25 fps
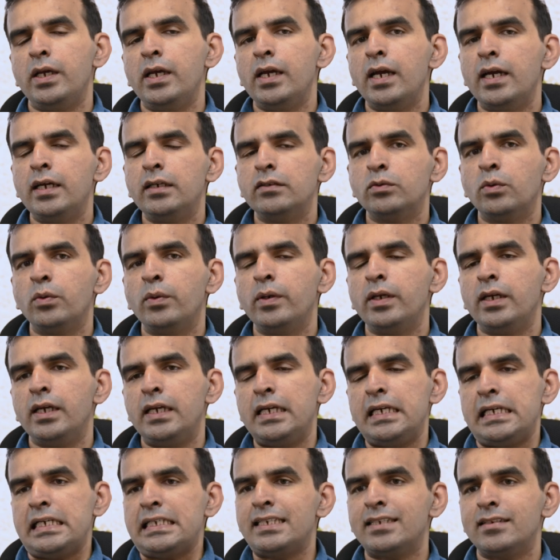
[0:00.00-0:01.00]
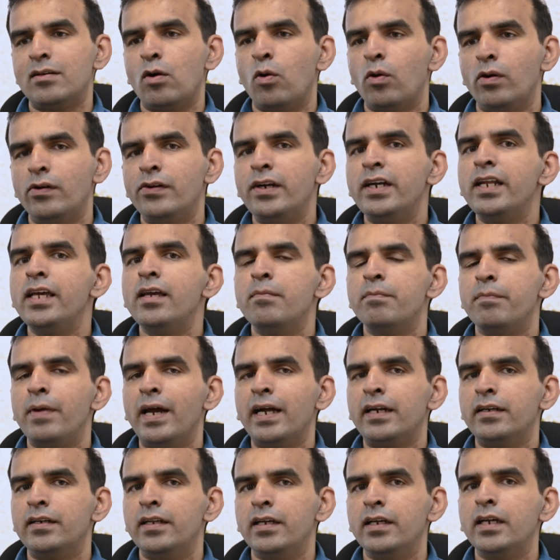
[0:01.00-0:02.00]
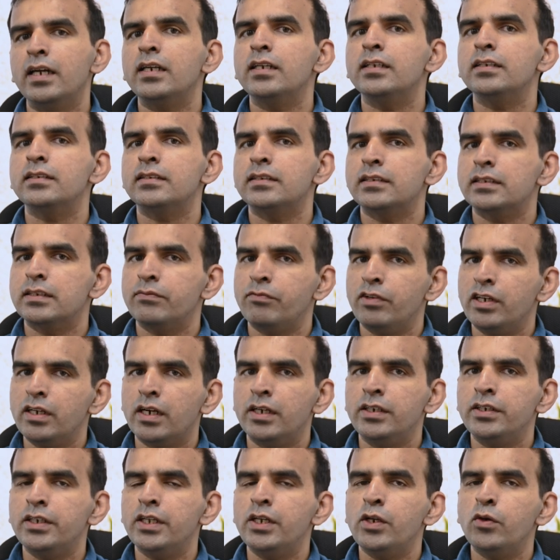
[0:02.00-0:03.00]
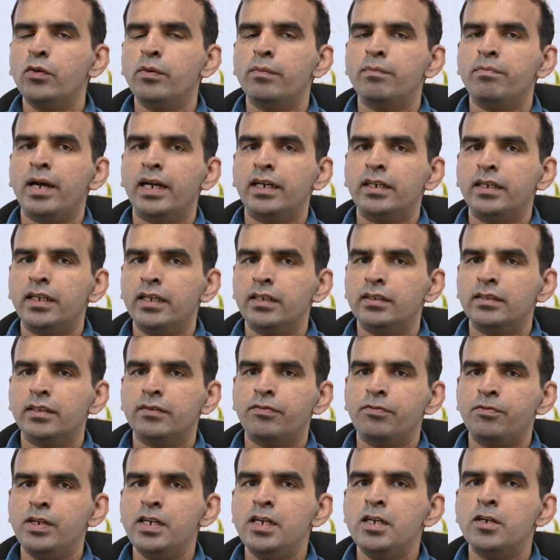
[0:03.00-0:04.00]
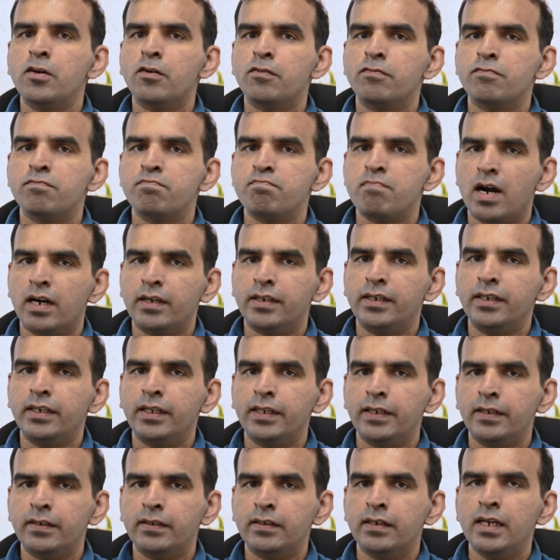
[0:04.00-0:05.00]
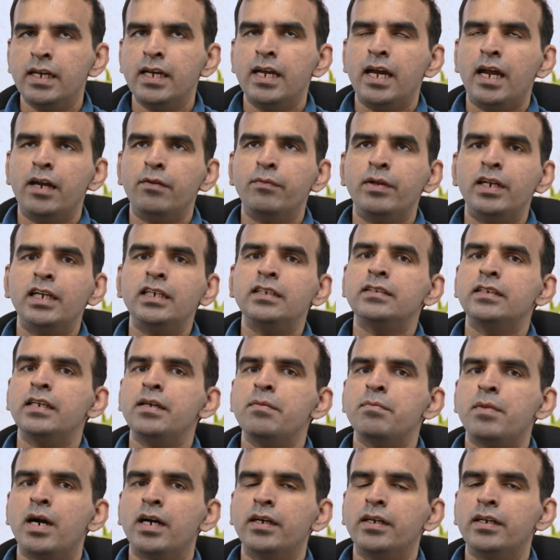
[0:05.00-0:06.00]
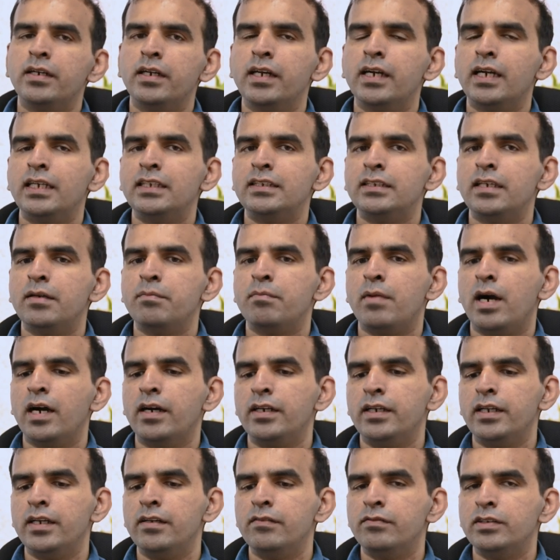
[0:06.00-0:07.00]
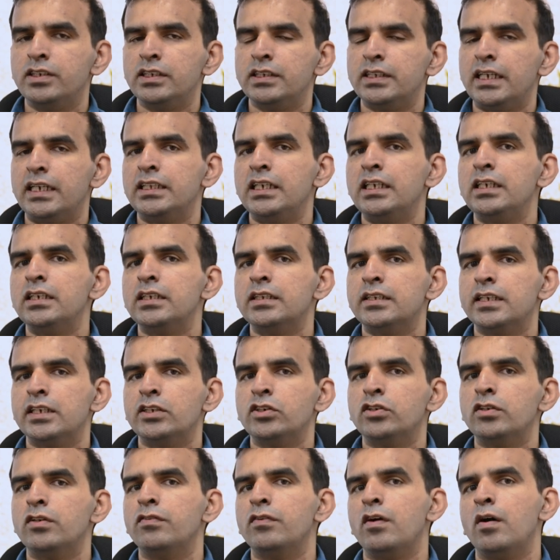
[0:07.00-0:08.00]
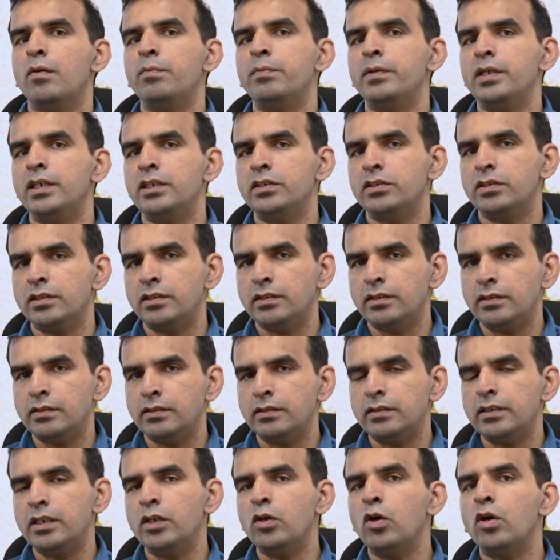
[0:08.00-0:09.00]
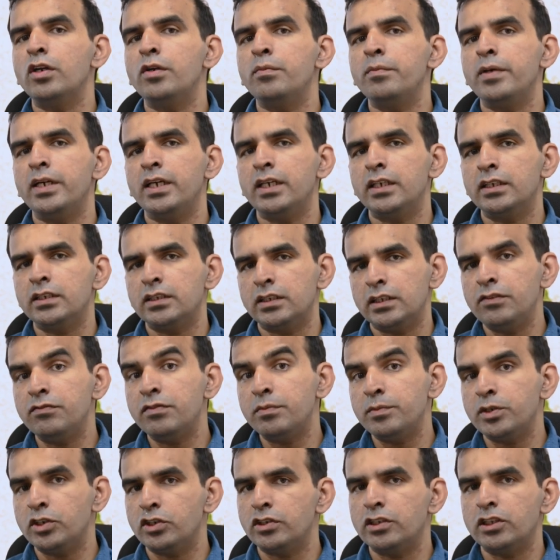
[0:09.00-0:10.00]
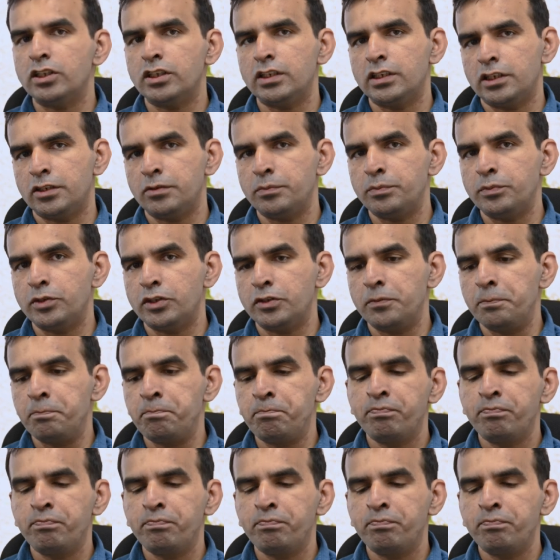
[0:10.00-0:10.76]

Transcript: A I is going is already impacting and is will continue impacting the field of marketing. And when I say marketing, I say marketing which is at the intersection of operations, economics, information systems,